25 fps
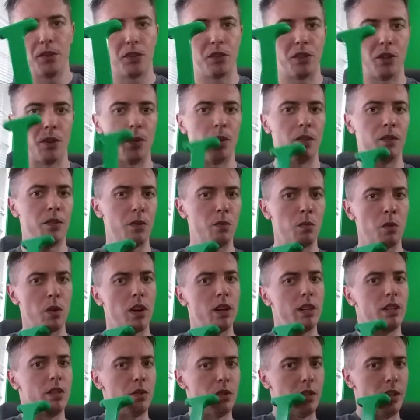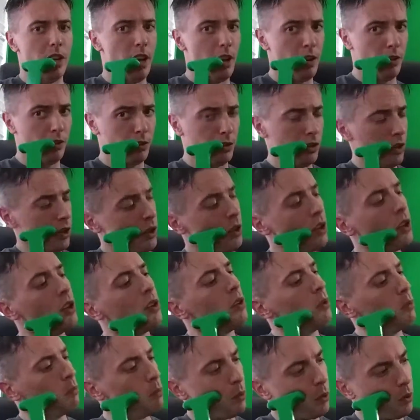So if you want, you can have
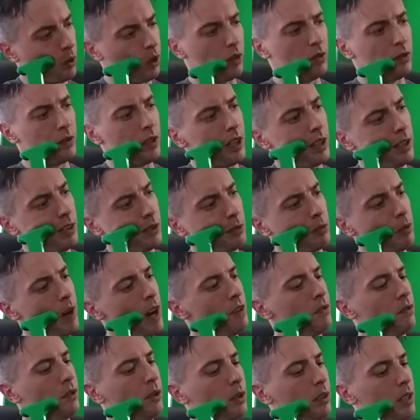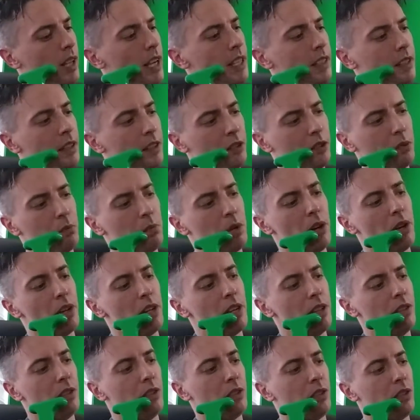more of a rifle-like
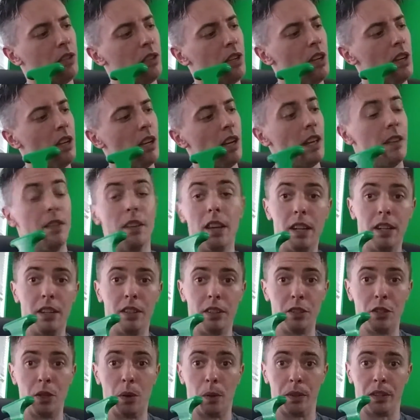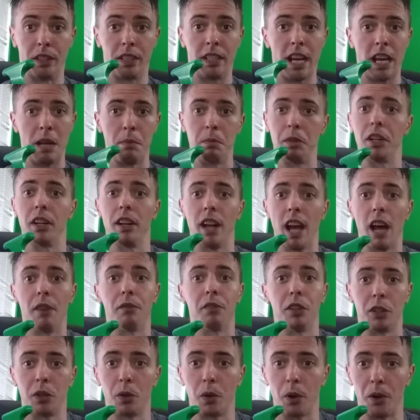experience, and then in the game you're gonna have
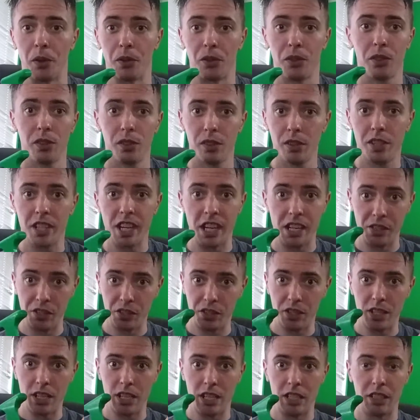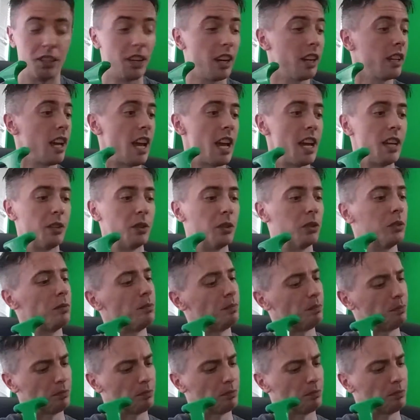to, of course, change the gun angle.